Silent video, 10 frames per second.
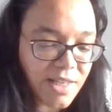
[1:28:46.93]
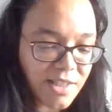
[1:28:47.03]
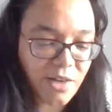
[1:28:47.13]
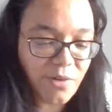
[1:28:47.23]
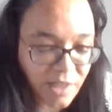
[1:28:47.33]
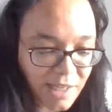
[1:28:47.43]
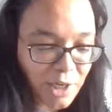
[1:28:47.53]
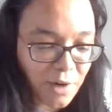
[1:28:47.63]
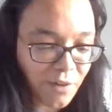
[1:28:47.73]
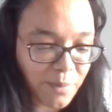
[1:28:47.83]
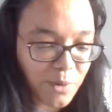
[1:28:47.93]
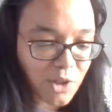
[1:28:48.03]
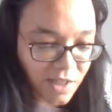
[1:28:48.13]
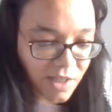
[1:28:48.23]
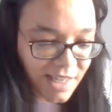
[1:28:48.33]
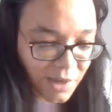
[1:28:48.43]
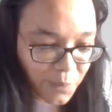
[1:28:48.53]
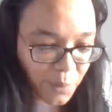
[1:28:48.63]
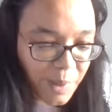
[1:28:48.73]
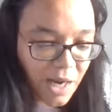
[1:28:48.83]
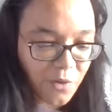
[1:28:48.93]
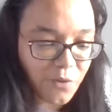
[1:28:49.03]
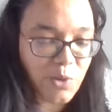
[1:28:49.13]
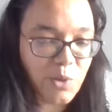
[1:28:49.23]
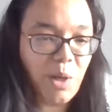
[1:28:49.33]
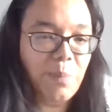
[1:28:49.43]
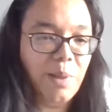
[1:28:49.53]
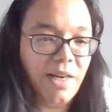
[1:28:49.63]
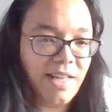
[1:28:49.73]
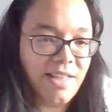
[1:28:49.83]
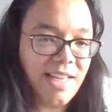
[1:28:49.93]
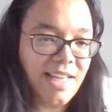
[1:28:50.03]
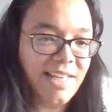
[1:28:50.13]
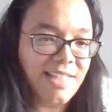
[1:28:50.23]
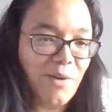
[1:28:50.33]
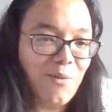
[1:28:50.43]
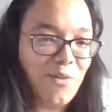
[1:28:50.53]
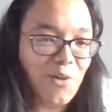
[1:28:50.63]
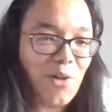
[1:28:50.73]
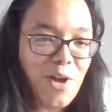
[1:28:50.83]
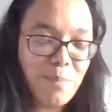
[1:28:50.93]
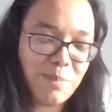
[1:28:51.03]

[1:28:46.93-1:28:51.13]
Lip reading: So thank you very much. I think it will be helpful to people, and I think it's helpful